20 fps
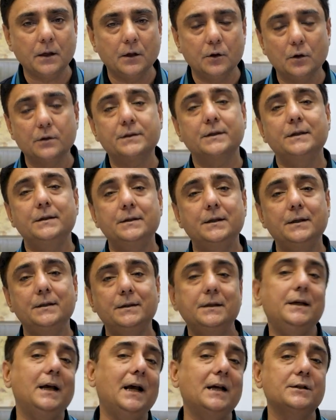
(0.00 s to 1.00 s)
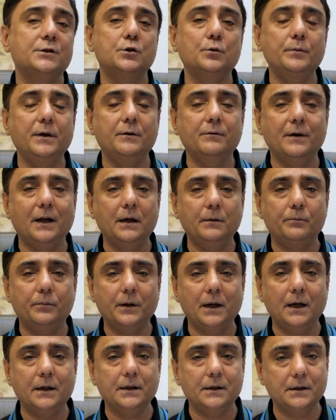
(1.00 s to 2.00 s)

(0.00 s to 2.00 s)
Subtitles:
Your CCC has to be well planned.